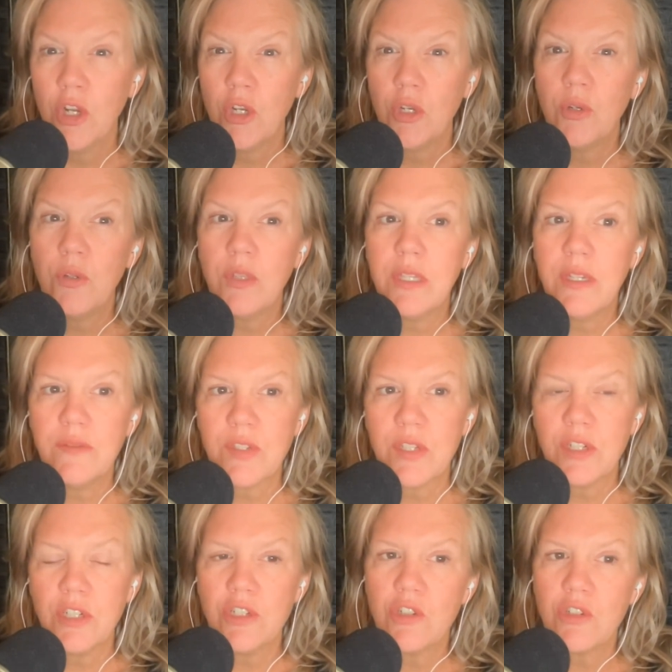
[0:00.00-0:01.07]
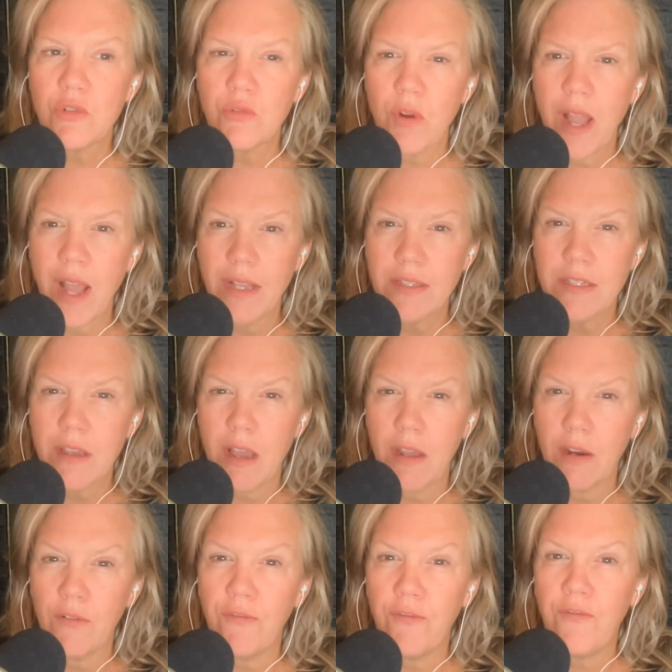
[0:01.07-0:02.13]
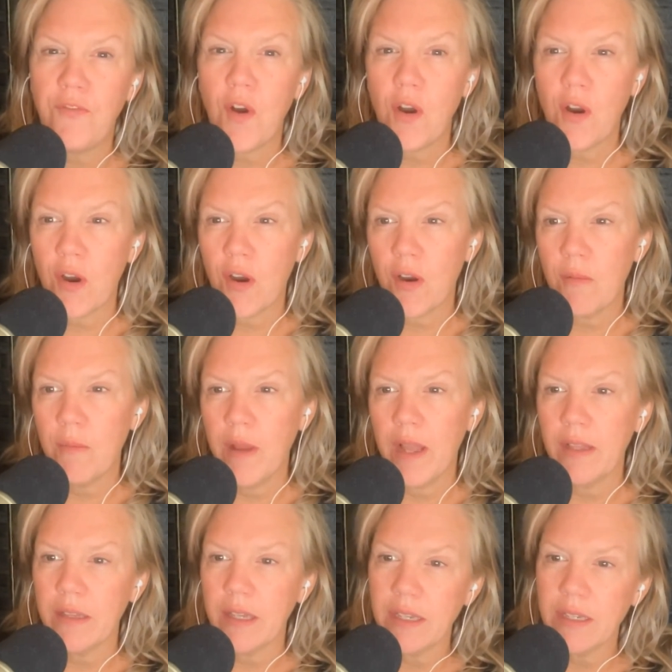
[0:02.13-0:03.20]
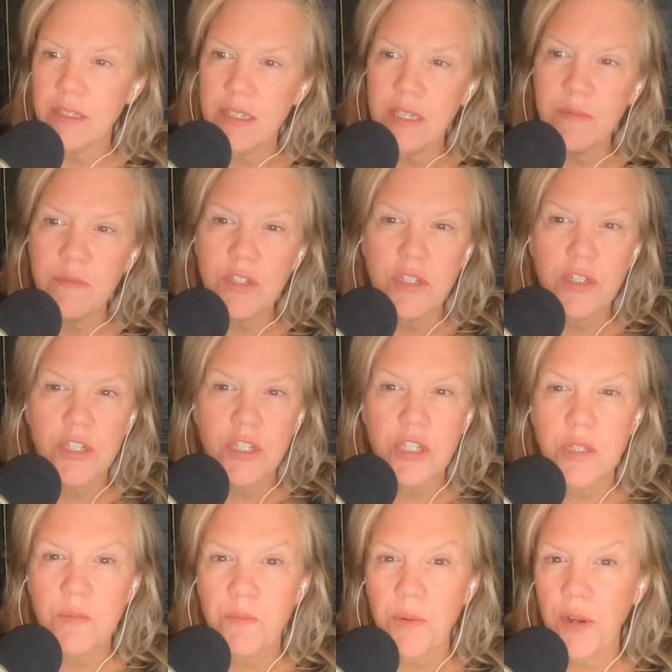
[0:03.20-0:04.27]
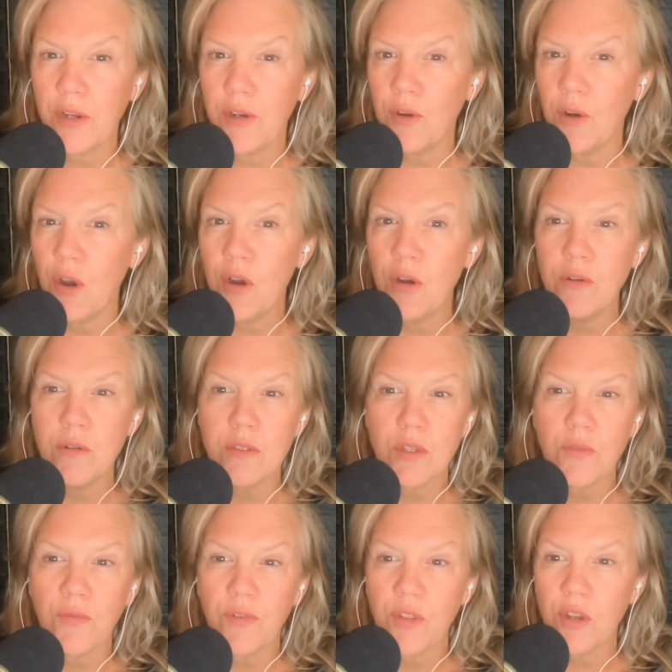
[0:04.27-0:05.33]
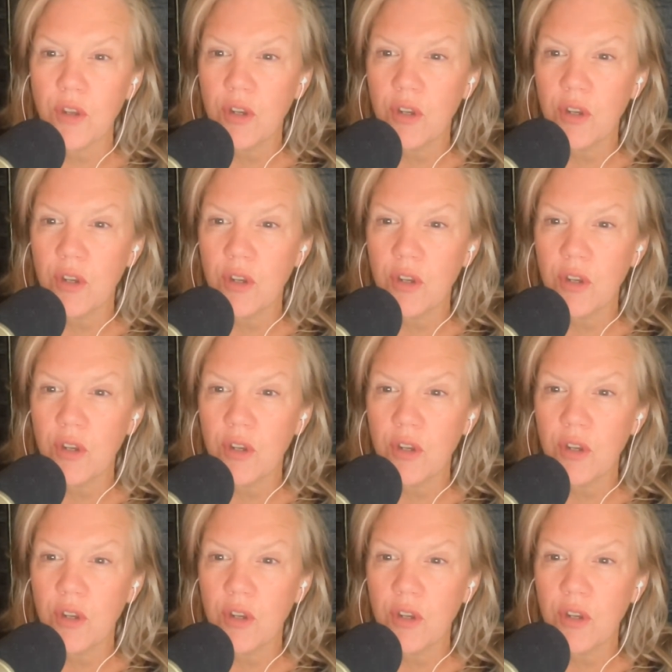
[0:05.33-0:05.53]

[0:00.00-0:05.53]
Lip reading: who lives in a dress on a farm and like seems to just sprinkle oats for the